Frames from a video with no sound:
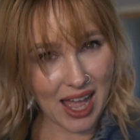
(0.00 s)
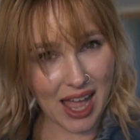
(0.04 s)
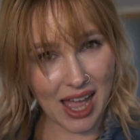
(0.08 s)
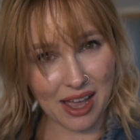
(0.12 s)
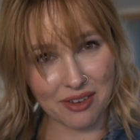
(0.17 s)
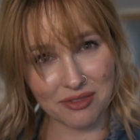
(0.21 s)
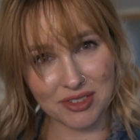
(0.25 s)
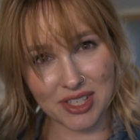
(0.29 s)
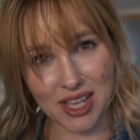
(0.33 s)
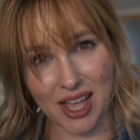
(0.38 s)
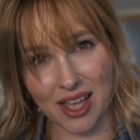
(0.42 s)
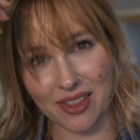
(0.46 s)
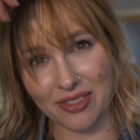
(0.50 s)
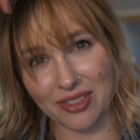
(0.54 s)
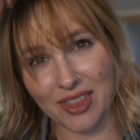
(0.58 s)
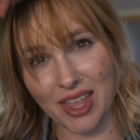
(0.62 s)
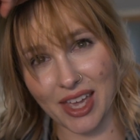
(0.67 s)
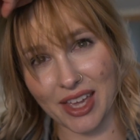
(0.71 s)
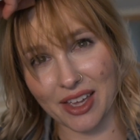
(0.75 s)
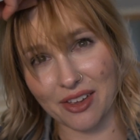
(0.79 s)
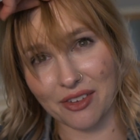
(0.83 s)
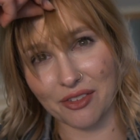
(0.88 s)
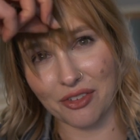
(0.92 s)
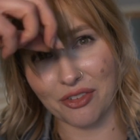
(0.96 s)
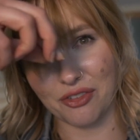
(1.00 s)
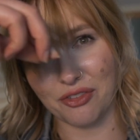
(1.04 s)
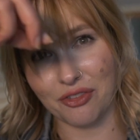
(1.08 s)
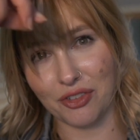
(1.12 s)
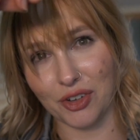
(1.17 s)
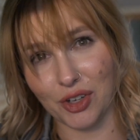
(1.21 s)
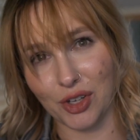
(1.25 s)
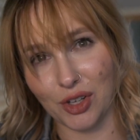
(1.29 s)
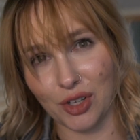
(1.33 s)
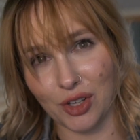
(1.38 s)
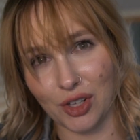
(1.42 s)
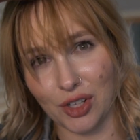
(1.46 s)
I've done like
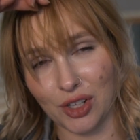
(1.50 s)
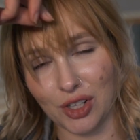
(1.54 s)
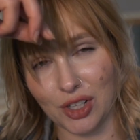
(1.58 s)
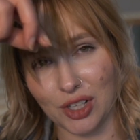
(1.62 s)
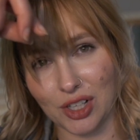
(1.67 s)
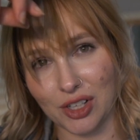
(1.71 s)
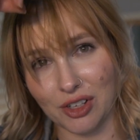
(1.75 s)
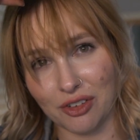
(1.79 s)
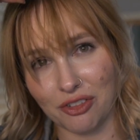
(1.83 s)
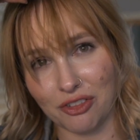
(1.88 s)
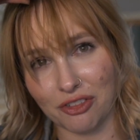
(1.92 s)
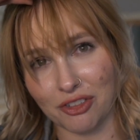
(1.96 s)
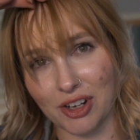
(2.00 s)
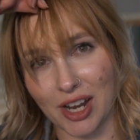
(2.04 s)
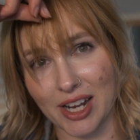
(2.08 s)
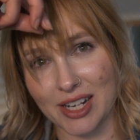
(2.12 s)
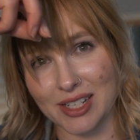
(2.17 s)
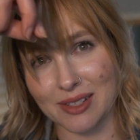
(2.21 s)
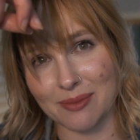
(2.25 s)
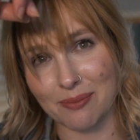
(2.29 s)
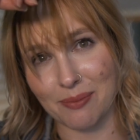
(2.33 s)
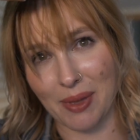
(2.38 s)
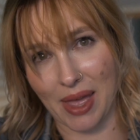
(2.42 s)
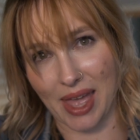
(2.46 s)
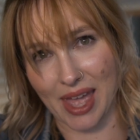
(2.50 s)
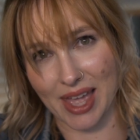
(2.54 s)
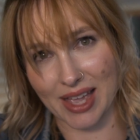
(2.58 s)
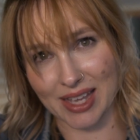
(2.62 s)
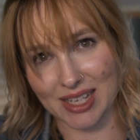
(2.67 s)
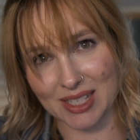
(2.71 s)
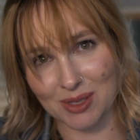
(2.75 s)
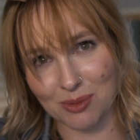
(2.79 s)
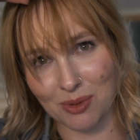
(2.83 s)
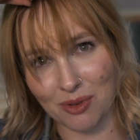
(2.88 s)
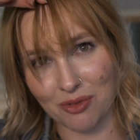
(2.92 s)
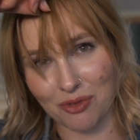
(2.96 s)
full front
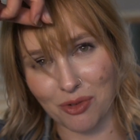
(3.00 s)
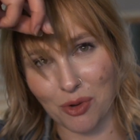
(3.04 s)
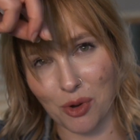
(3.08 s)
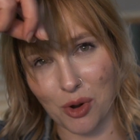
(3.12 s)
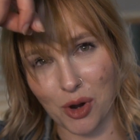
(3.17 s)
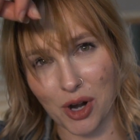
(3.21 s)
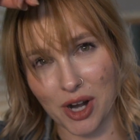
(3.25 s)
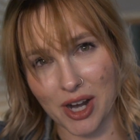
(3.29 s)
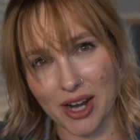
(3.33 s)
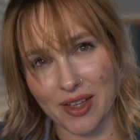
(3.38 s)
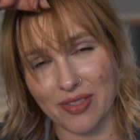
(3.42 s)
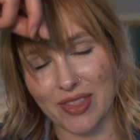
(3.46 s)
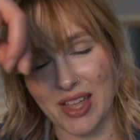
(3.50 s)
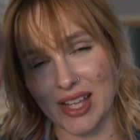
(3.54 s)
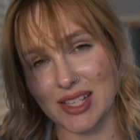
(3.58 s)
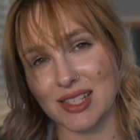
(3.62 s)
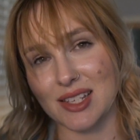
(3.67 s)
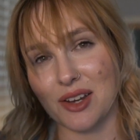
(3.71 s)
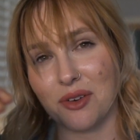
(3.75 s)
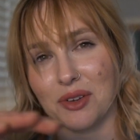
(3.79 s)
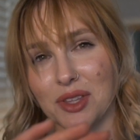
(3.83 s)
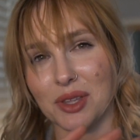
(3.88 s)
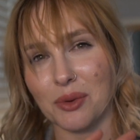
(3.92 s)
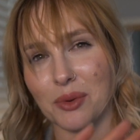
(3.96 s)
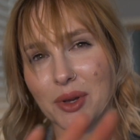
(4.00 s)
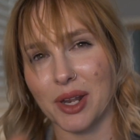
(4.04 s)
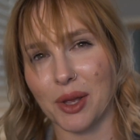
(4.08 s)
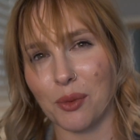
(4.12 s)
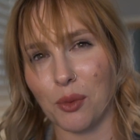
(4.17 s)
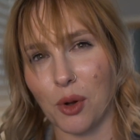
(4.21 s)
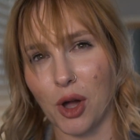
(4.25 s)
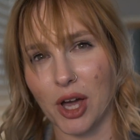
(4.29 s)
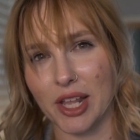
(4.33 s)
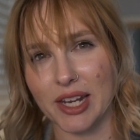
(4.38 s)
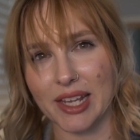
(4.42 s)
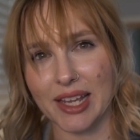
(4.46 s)
bangs before, and that's not really what I
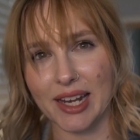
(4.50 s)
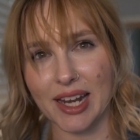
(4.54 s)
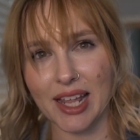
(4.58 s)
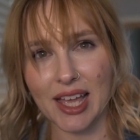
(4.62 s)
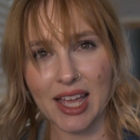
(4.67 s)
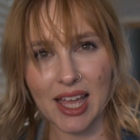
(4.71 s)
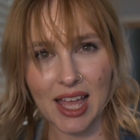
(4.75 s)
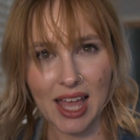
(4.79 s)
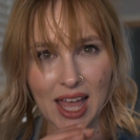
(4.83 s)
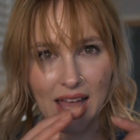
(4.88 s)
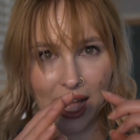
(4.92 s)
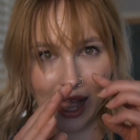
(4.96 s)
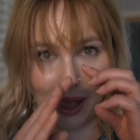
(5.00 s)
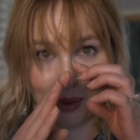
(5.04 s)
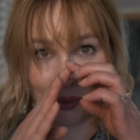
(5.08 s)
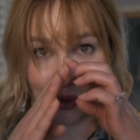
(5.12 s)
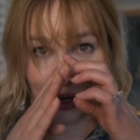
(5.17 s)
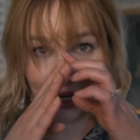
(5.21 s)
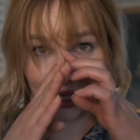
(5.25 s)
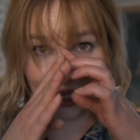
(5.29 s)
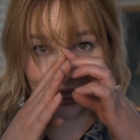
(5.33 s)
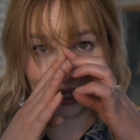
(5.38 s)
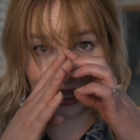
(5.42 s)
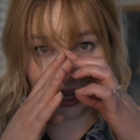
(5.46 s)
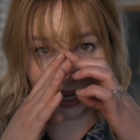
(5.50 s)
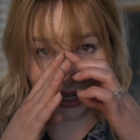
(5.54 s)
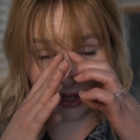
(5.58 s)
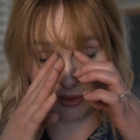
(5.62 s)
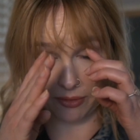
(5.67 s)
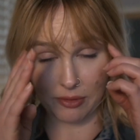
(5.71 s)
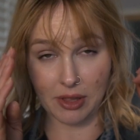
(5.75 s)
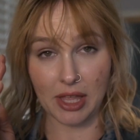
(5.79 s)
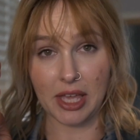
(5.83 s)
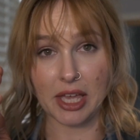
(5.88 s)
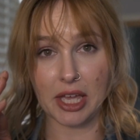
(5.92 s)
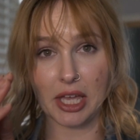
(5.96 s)
wanted. I wanted kind
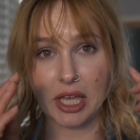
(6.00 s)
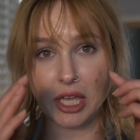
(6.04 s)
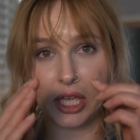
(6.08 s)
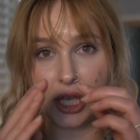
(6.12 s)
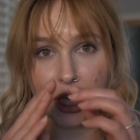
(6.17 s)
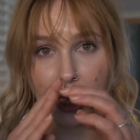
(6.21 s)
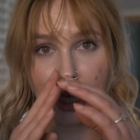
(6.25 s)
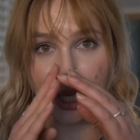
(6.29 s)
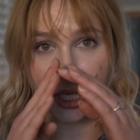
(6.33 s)
of like